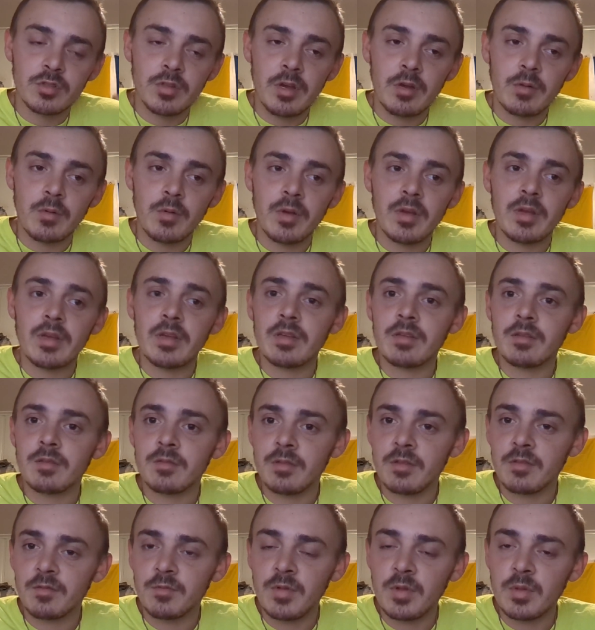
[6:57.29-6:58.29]
That way,
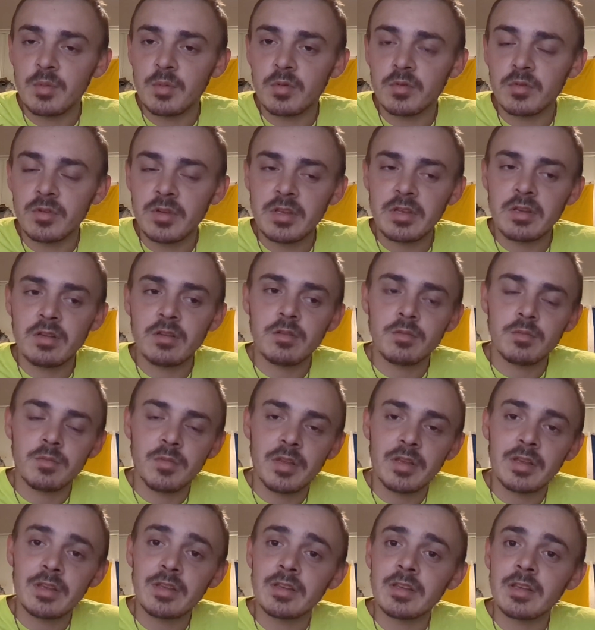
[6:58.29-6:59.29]
if people need them,
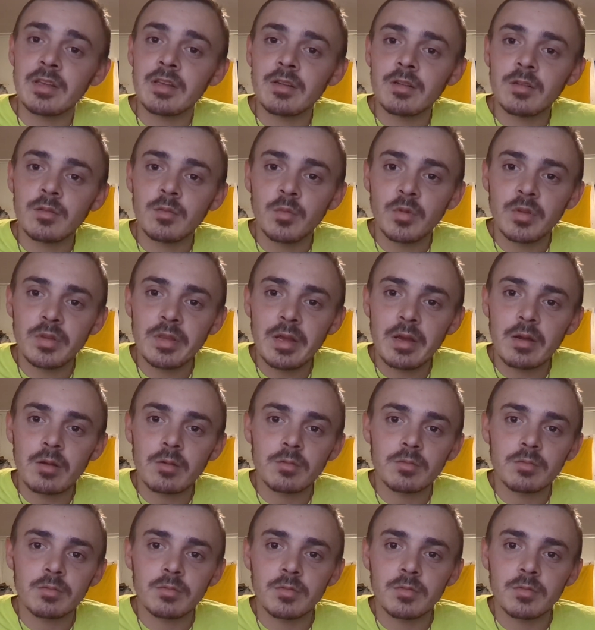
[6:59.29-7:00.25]
they can get them without